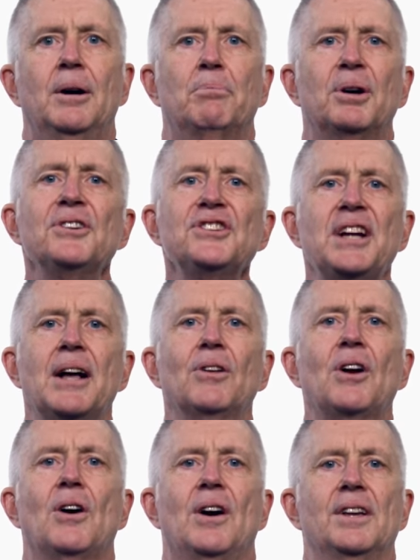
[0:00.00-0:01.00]
Personnel
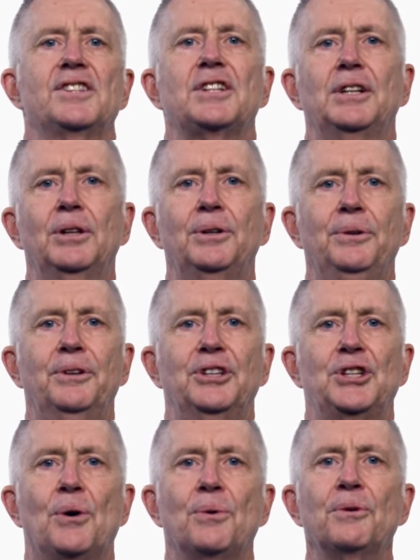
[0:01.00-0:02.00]
costs include the
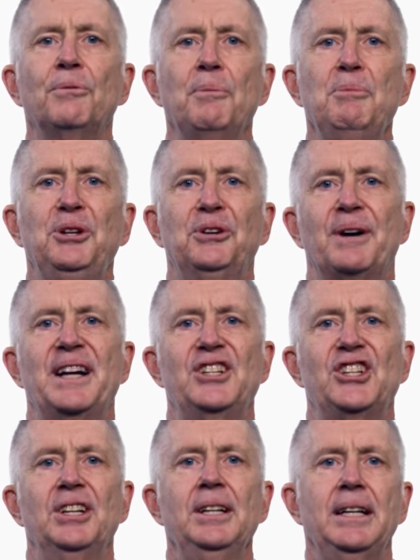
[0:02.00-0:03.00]
total
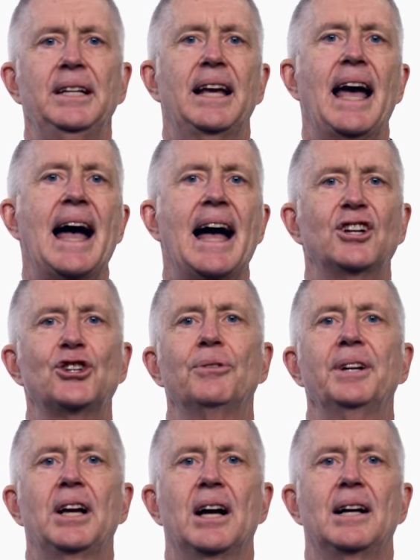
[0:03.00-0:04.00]
remuneration in cash or
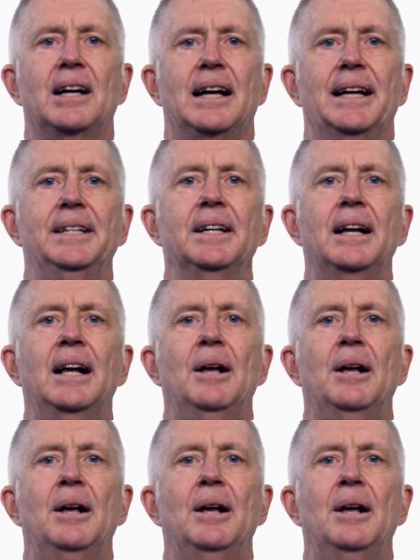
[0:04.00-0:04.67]
in kind